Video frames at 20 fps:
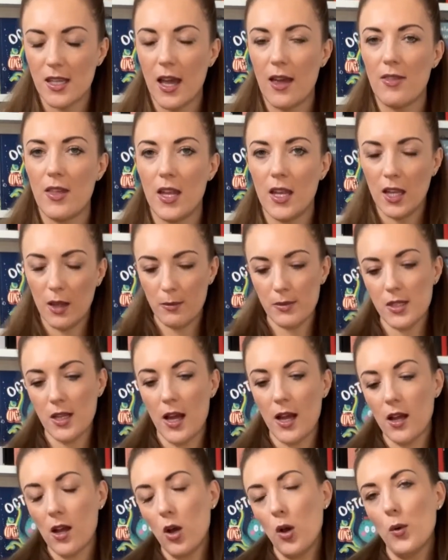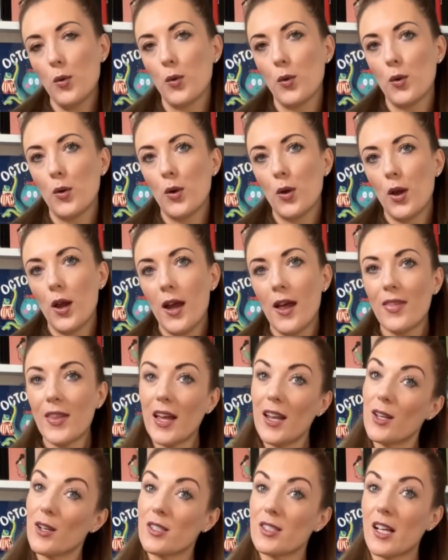And then he was like, oh,
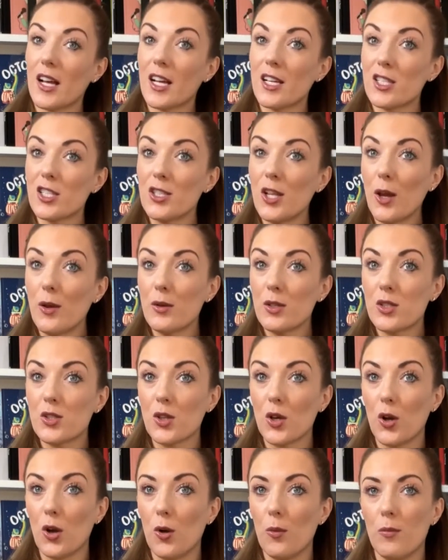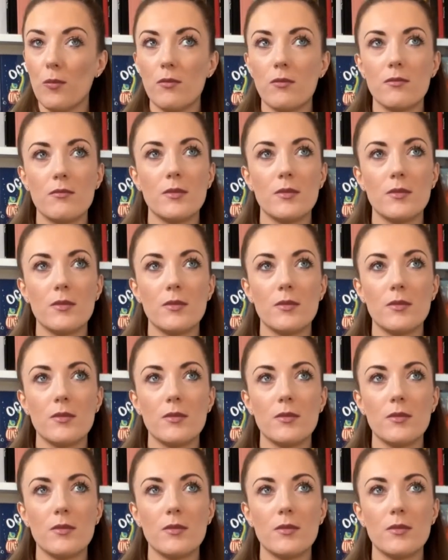that looks like a snowstorm.